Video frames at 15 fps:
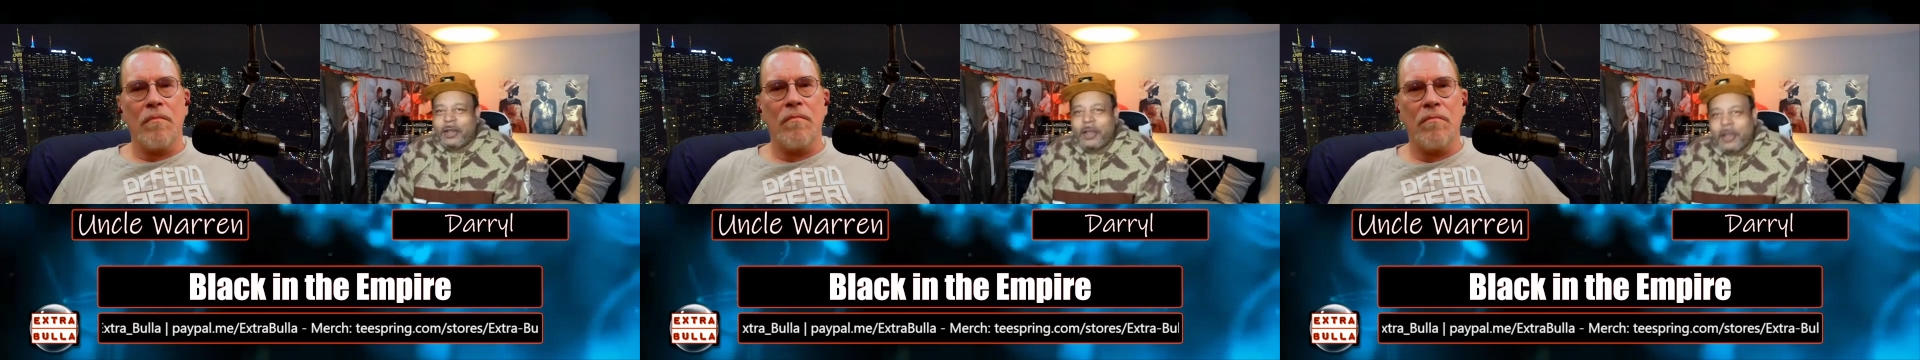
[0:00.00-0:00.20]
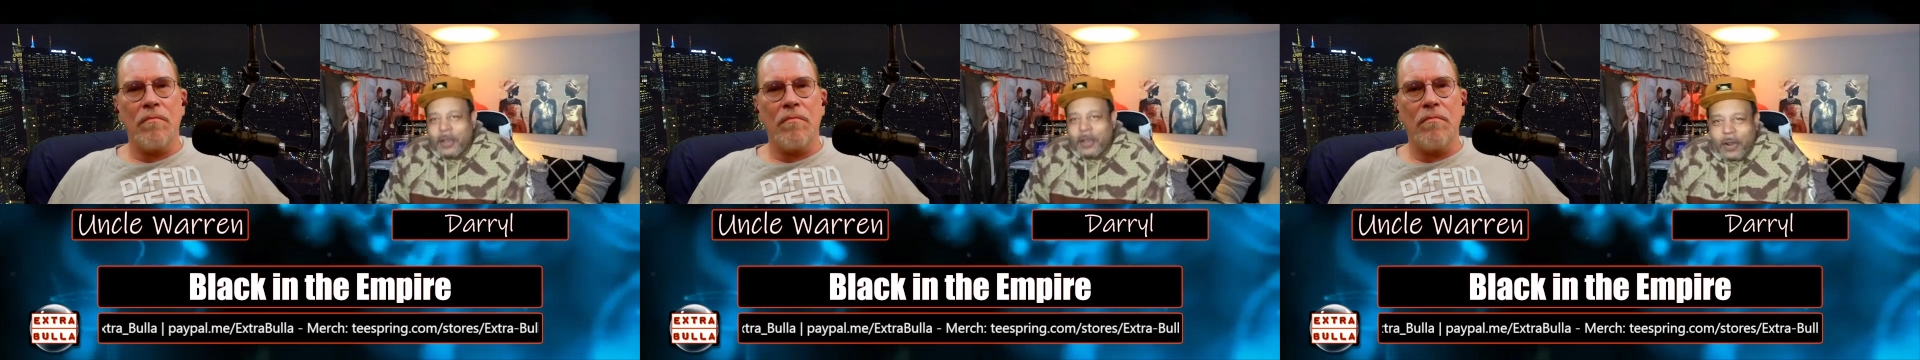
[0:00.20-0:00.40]

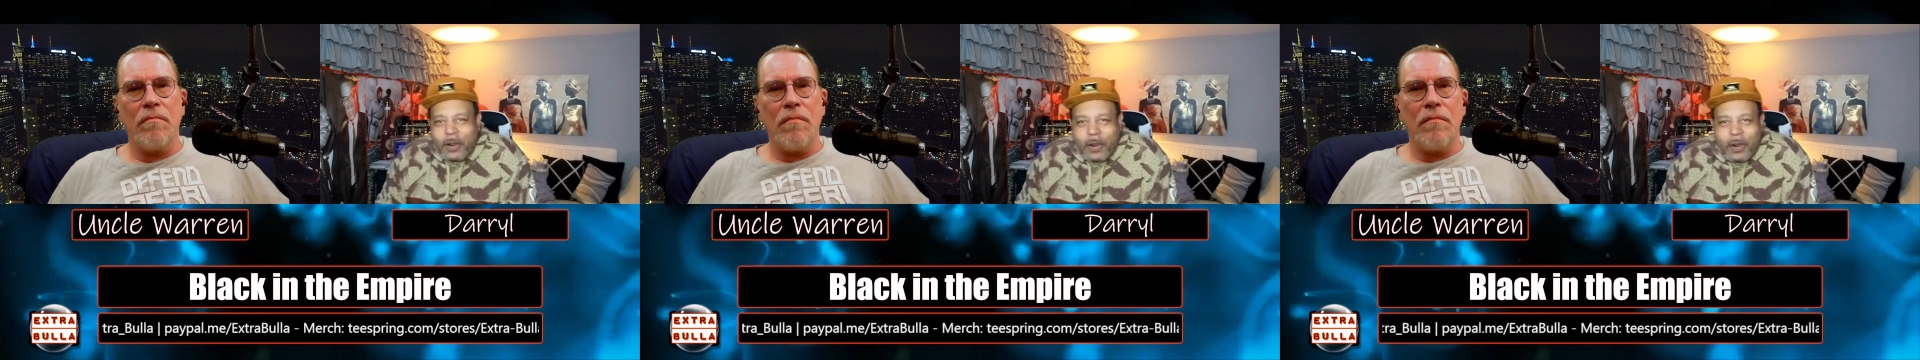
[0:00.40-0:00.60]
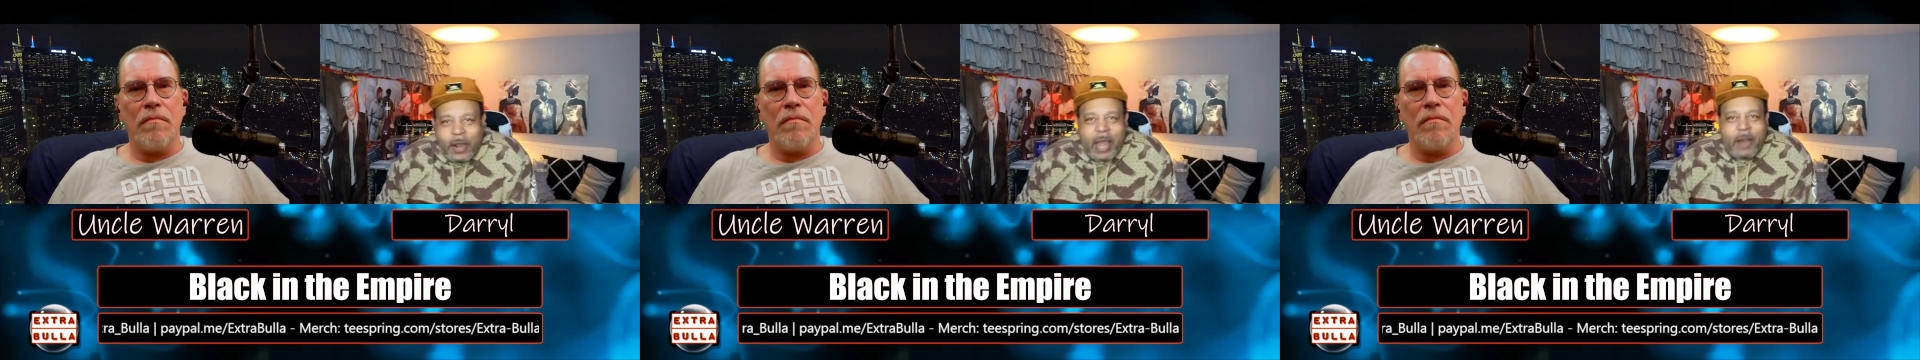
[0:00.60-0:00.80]
Speaker 1: or, or
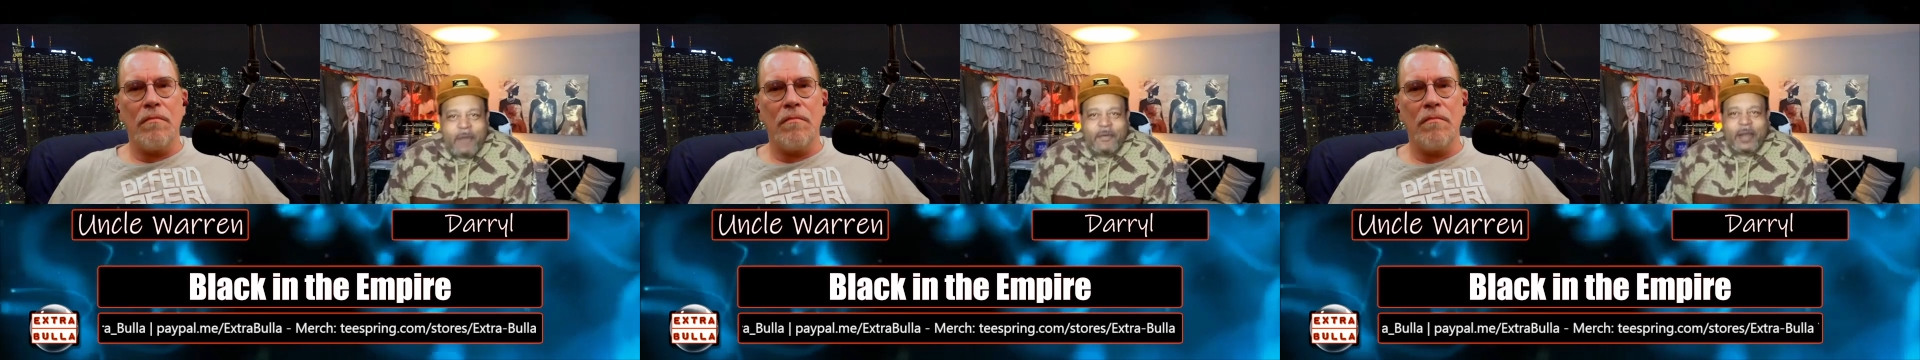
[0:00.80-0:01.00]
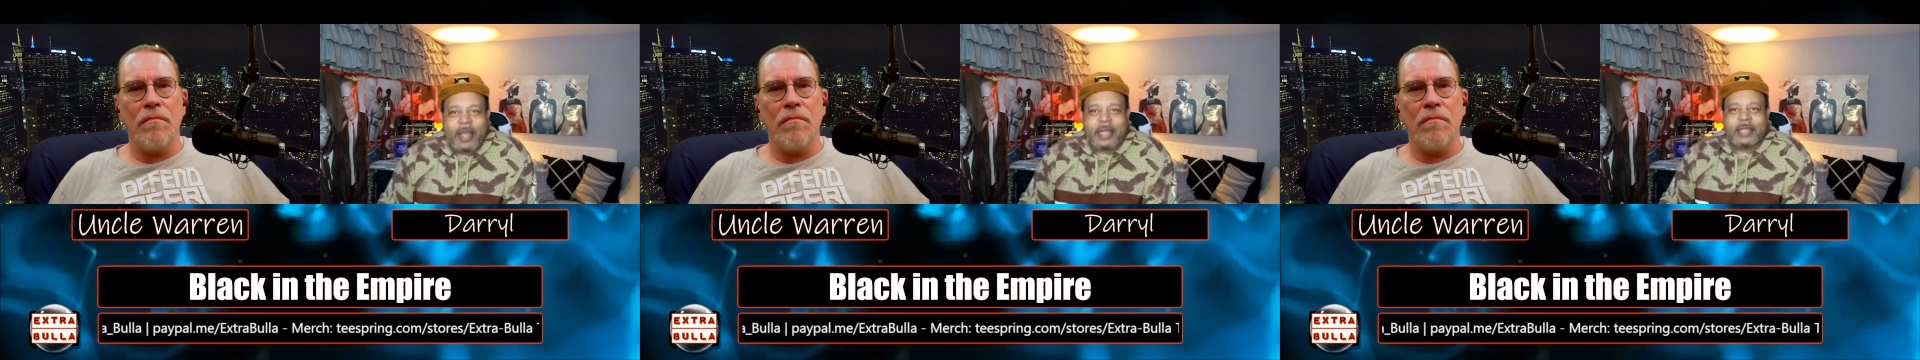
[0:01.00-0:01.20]
however I
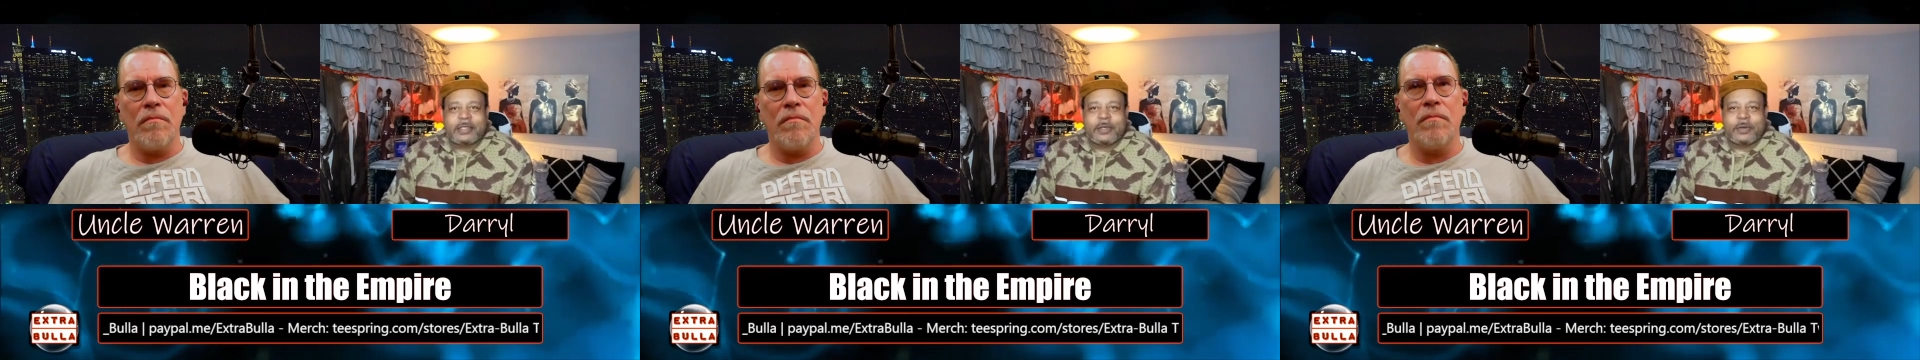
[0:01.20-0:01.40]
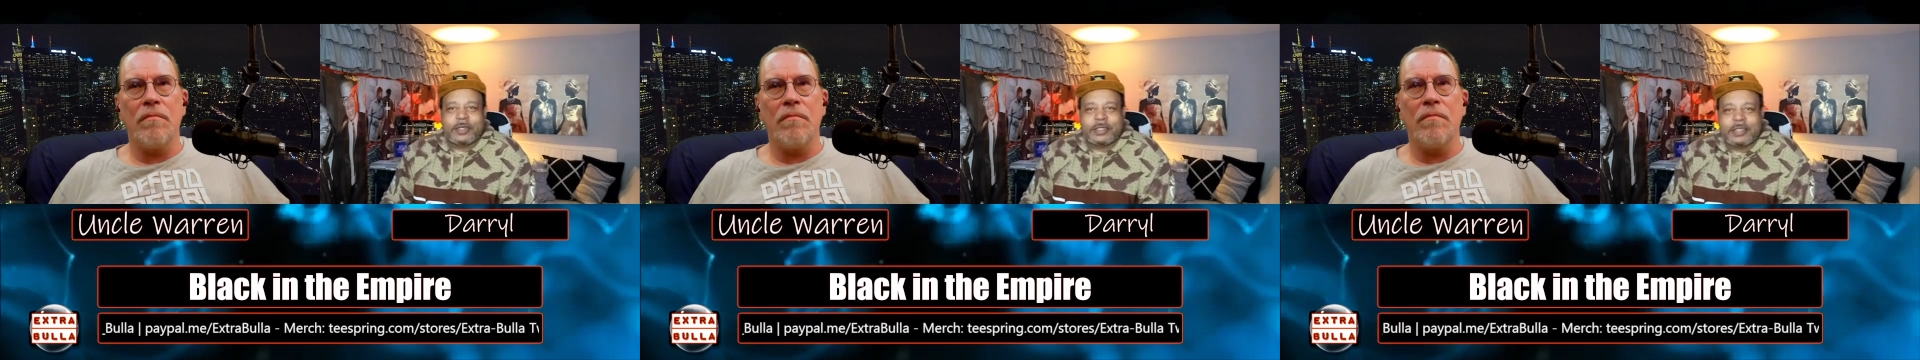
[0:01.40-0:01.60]
could do it
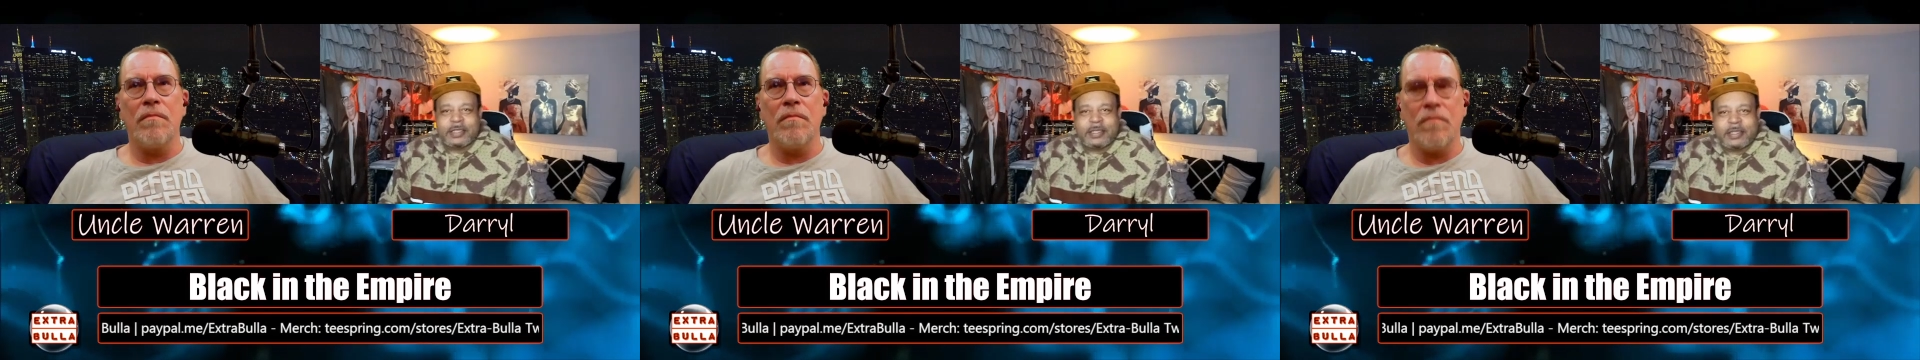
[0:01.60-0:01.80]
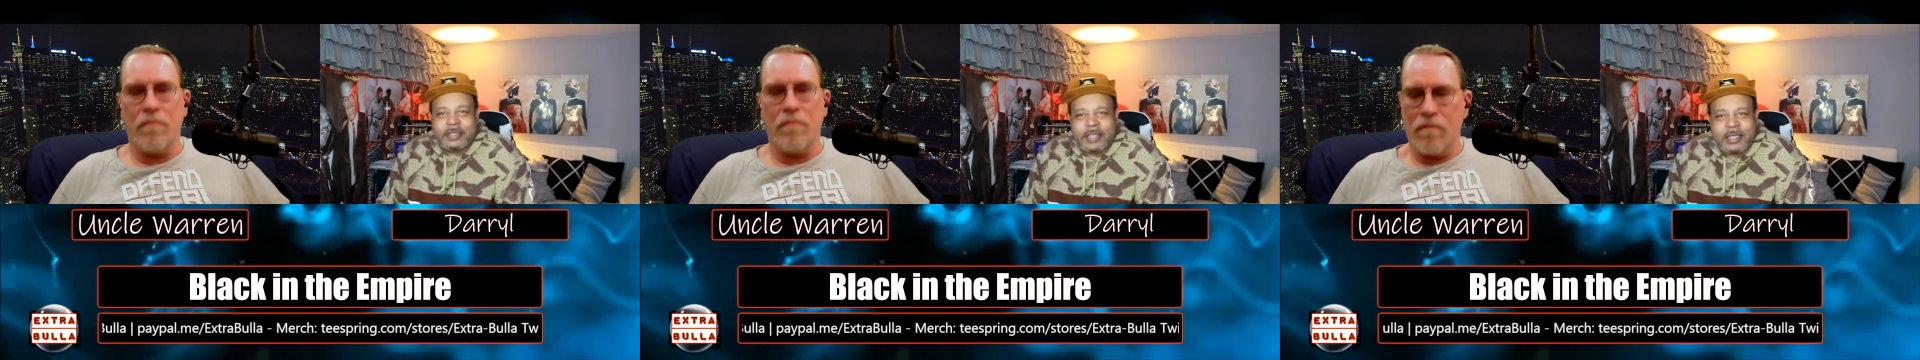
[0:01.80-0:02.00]
just
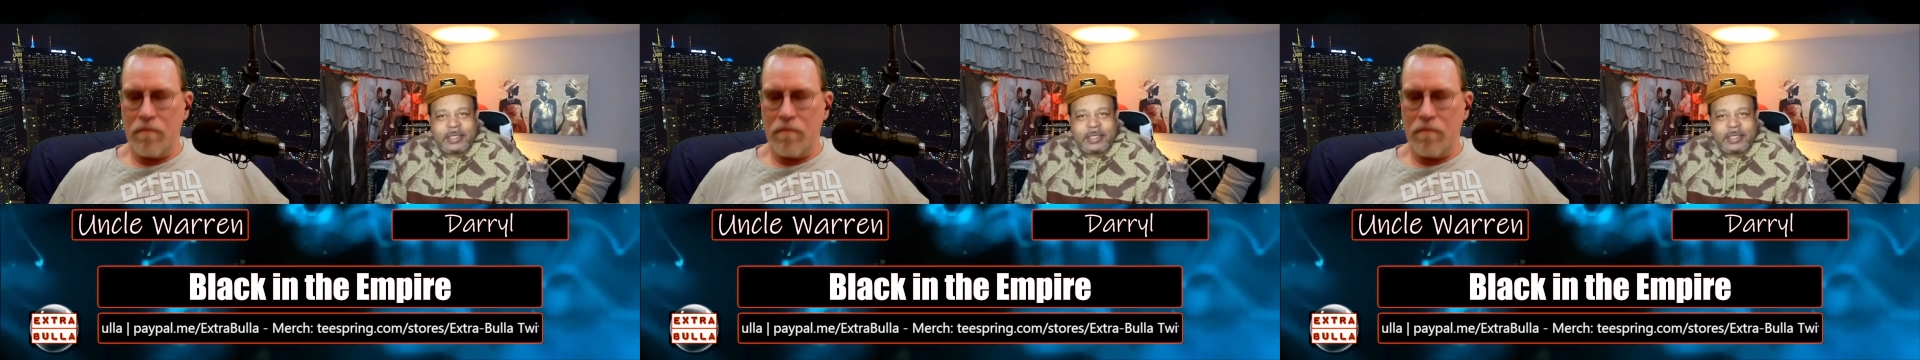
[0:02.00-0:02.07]
just to